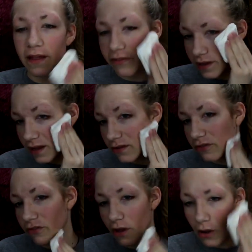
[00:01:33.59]
last night,
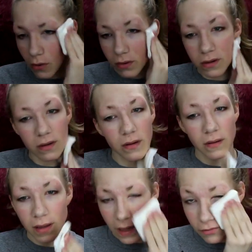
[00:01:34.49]
so
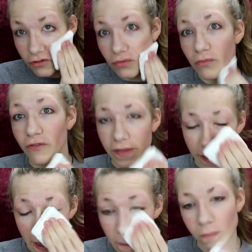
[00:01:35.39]
I'm just removing
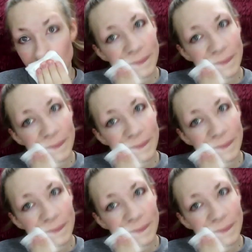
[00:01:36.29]
that.